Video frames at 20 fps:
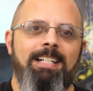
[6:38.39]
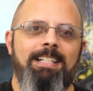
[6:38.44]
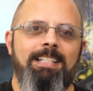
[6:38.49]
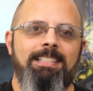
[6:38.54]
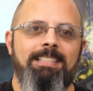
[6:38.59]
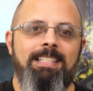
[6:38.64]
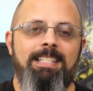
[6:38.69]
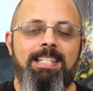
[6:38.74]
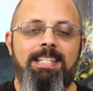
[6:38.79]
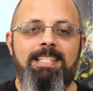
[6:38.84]

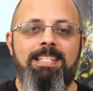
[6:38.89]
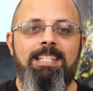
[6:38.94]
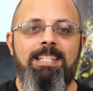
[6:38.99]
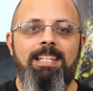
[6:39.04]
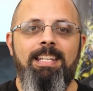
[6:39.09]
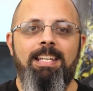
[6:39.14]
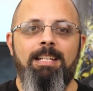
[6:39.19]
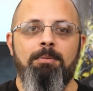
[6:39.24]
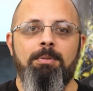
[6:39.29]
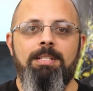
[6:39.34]
Uh, this is
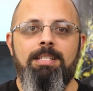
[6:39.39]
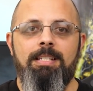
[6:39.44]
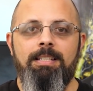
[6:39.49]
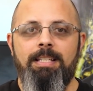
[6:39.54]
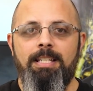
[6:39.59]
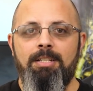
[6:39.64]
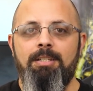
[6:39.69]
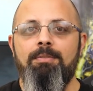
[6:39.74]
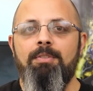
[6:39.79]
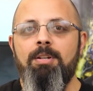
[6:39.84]
TK. I want to say
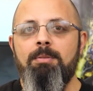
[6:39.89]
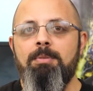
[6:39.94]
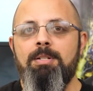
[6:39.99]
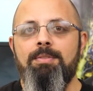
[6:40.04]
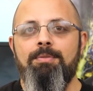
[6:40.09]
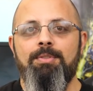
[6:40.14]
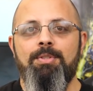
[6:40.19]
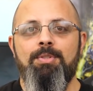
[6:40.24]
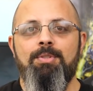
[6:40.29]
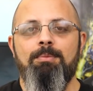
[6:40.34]
thank you very
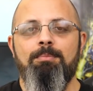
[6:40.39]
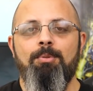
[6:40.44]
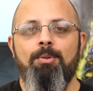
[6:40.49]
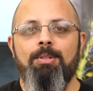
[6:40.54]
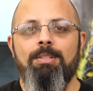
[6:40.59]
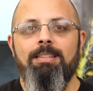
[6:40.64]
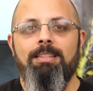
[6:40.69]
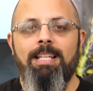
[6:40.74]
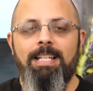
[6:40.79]
much for the support.